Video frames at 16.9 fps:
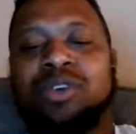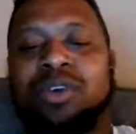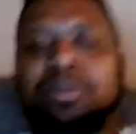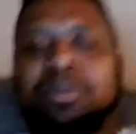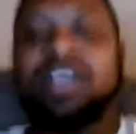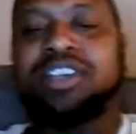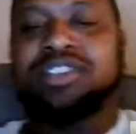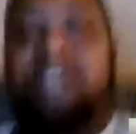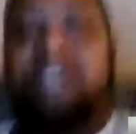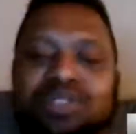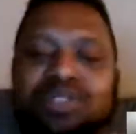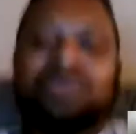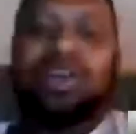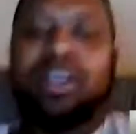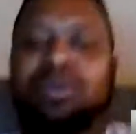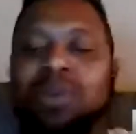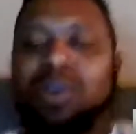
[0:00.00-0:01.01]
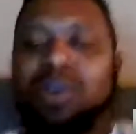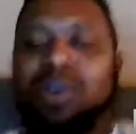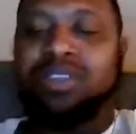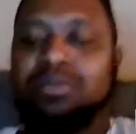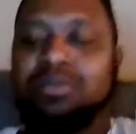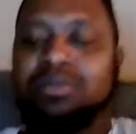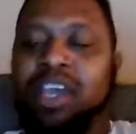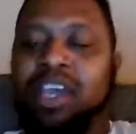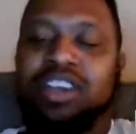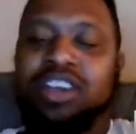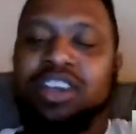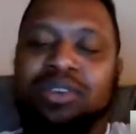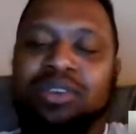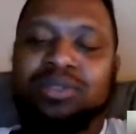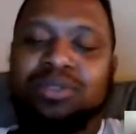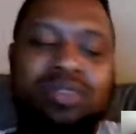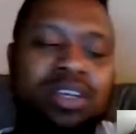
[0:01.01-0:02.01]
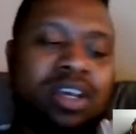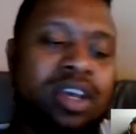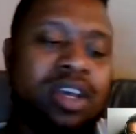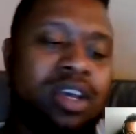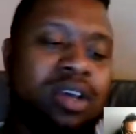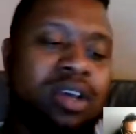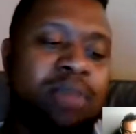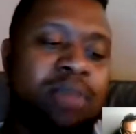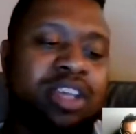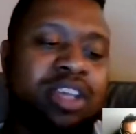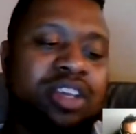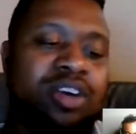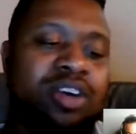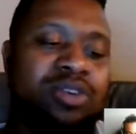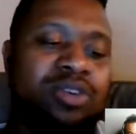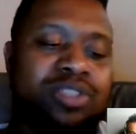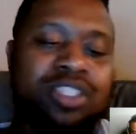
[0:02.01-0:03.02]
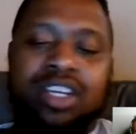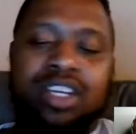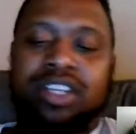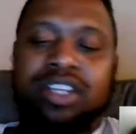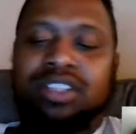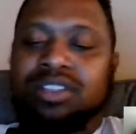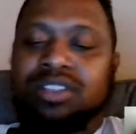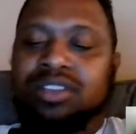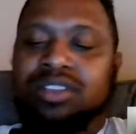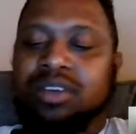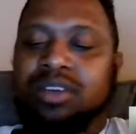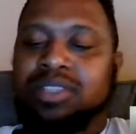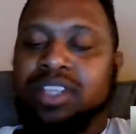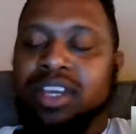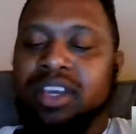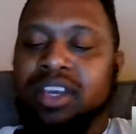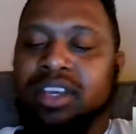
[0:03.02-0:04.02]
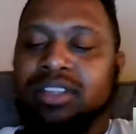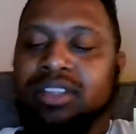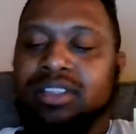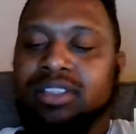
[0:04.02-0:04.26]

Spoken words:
places you ain't wanted. Make your own shit. You know what I'm saying?